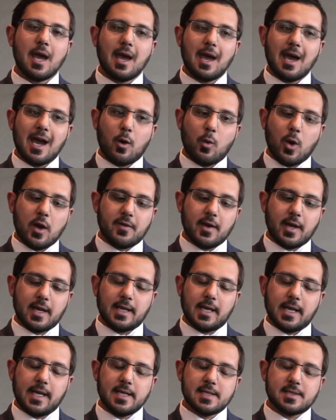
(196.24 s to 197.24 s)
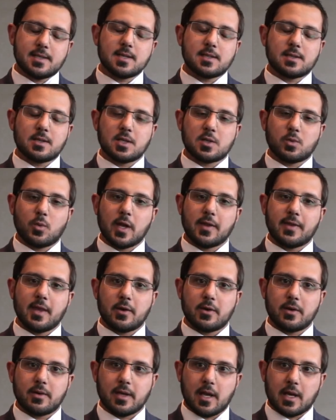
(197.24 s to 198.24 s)
However, in instances where
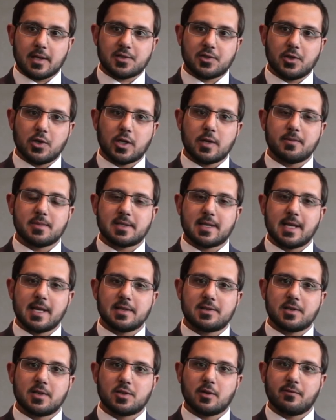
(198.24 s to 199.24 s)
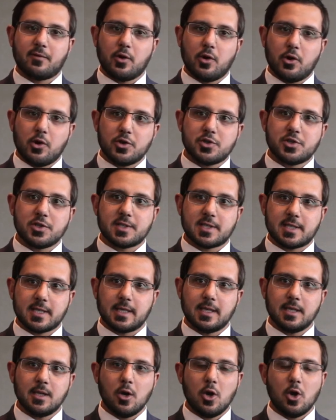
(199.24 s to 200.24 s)
there are circumstances of
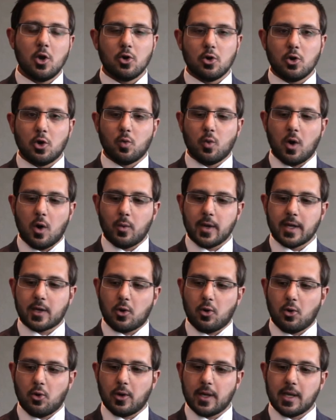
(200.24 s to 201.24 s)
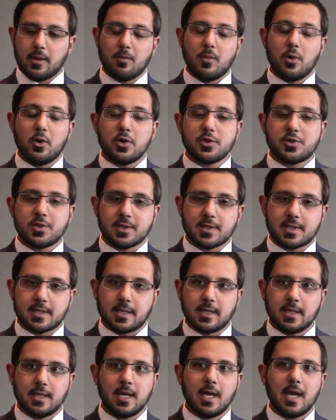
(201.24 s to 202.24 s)
urgency or what we call
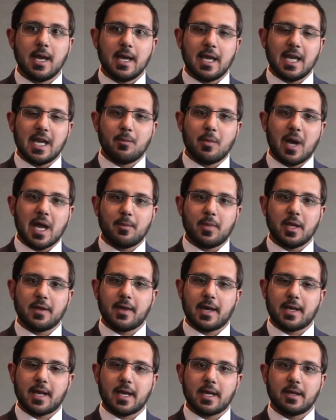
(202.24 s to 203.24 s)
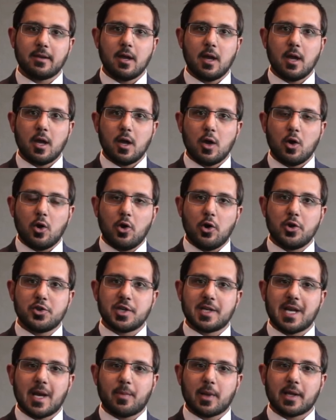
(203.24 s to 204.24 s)
emergency, it may be that an
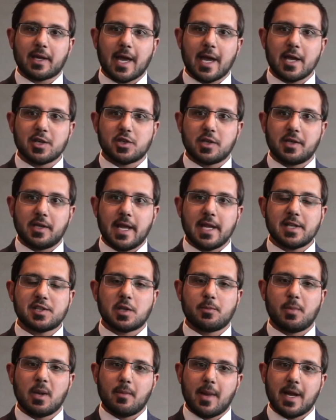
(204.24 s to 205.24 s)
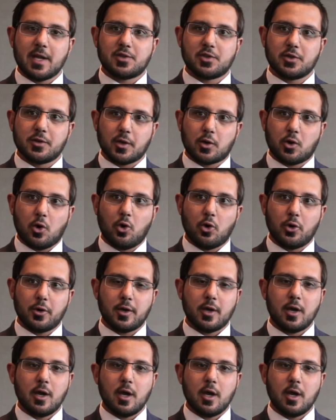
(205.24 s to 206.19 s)
urgent application needs to be made to the court,